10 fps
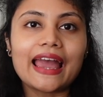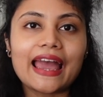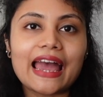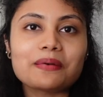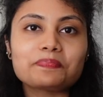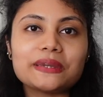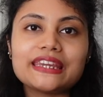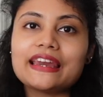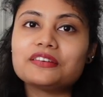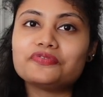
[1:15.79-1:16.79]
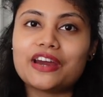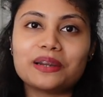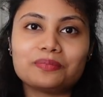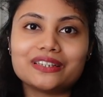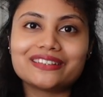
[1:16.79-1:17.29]
Happy
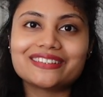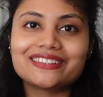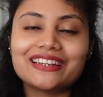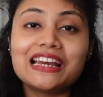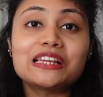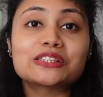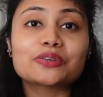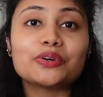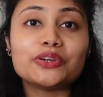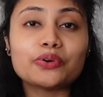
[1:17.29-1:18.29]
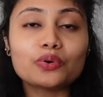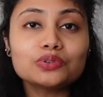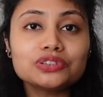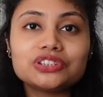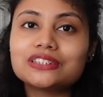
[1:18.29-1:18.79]
environment. So
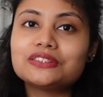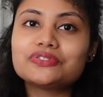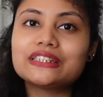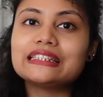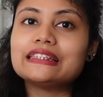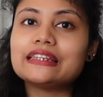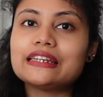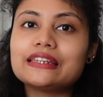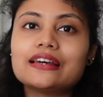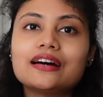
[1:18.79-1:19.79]
your children need